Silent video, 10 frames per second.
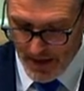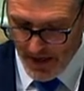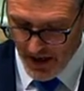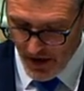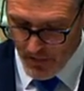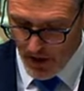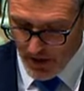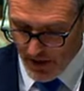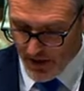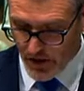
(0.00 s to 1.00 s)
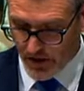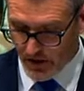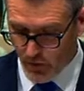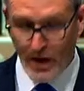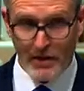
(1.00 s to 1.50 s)
Indian migration
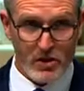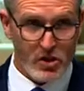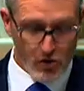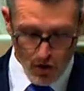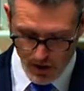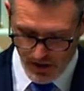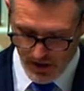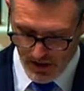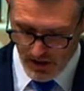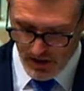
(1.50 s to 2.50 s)
is one of the strongest